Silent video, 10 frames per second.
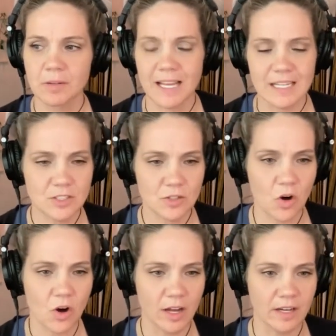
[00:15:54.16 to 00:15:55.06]
placed
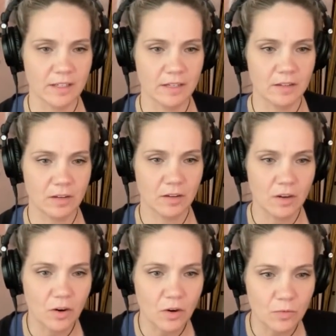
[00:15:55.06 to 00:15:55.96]
on
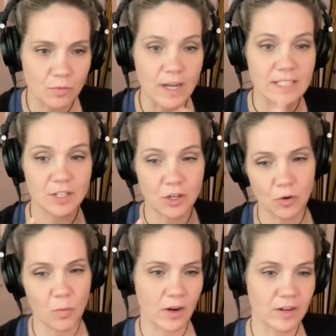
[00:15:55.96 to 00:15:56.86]
raising your
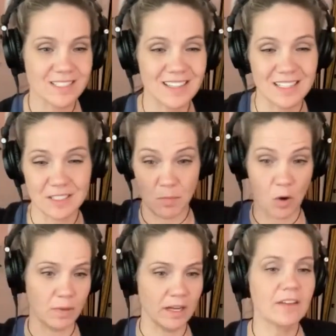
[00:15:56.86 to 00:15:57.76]
awareness in this
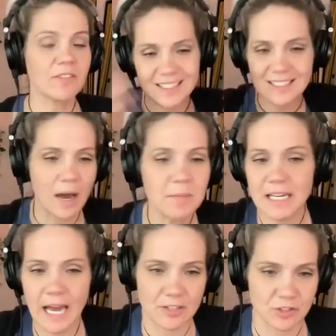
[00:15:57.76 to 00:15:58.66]
moment if that's coming
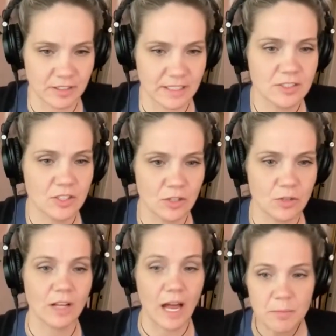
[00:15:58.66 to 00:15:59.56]
naturally to you
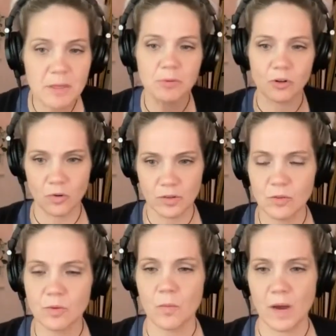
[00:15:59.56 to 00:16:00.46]
a lot of people are going
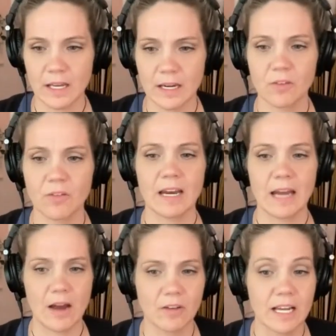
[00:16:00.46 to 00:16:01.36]
through an awakening right
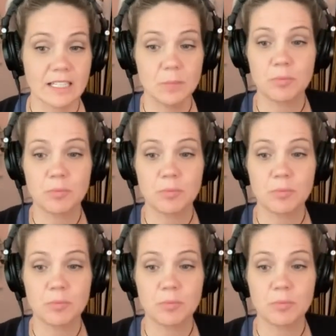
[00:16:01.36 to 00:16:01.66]
now and it's a